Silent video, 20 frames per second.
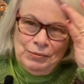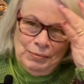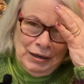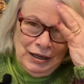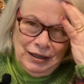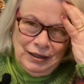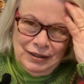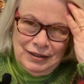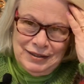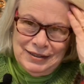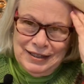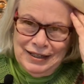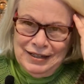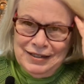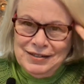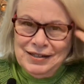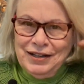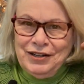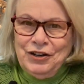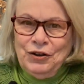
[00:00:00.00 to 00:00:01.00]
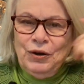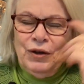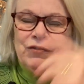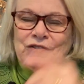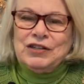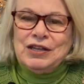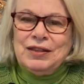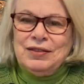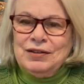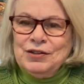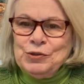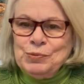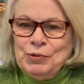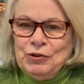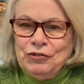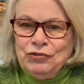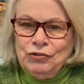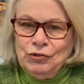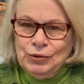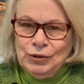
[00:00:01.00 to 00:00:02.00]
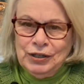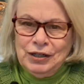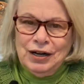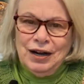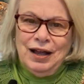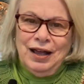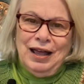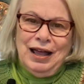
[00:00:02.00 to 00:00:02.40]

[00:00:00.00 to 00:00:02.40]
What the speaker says: making days. I know I've said this before,